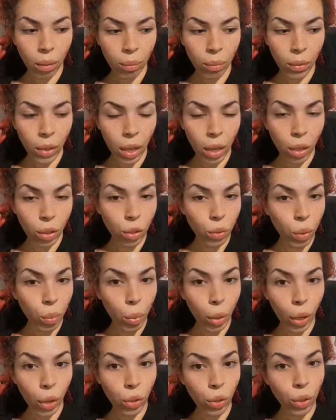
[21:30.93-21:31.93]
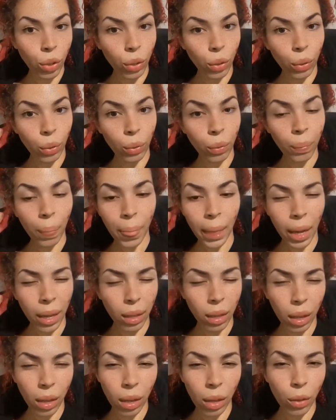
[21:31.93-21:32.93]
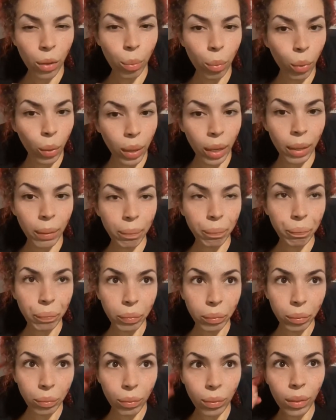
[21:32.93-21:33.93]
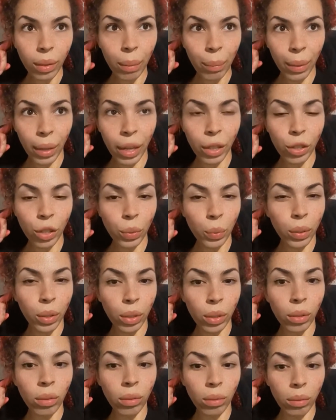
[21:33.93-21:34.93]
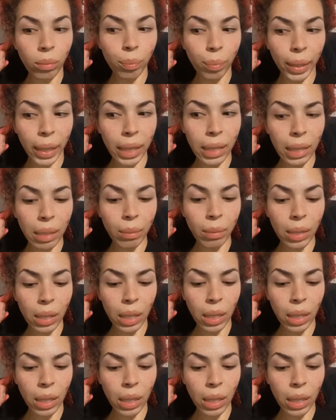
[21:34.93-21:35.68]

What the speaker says: So I'm going to have to take a break, and I'll do a part 2 at another point.